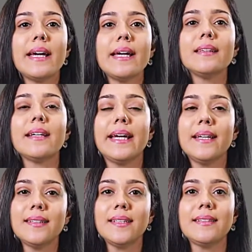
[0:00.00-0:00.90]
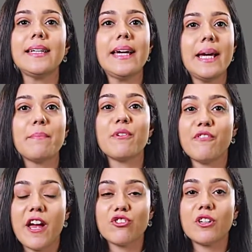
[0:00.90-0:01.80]
in the ACCA
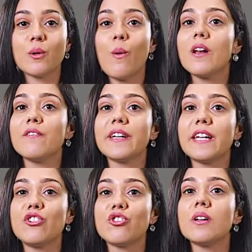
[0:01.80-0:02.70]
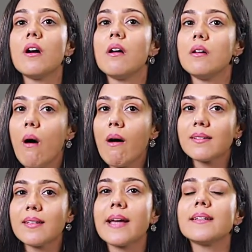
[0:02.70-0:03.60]
professional qualification
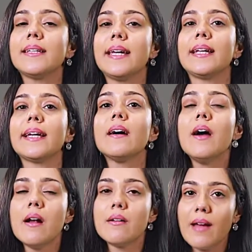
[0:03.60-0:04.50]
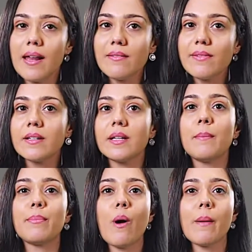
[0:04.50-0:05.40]
alongside gaining relevant
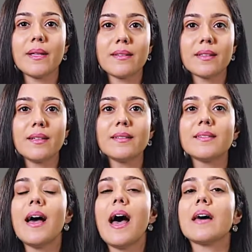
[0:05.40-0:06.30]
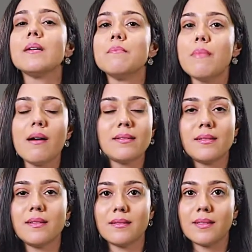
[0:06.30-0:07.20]
employment skills and a
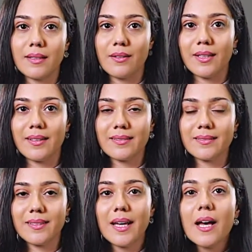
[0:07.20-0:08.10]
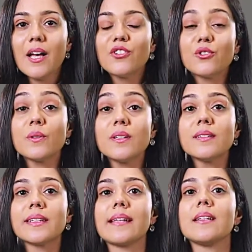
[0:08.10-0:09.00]
master's degree.
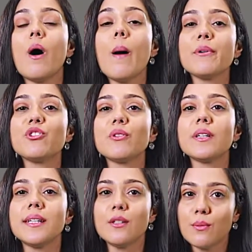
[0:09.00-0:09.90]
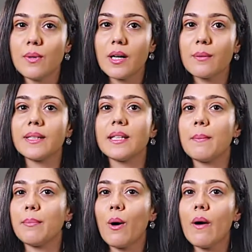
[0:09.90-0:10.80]
Students get the opportunity to work with an
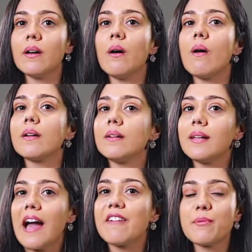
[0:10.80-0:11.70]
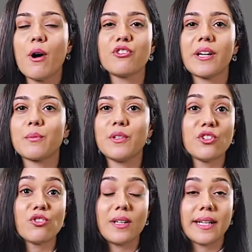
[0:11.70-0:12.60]
employer on a live project which
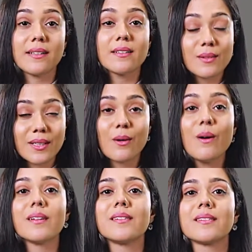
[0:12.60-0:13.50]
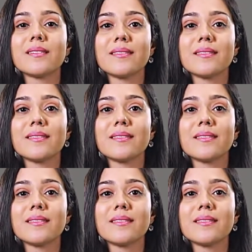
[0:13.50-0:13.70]
is related to the course.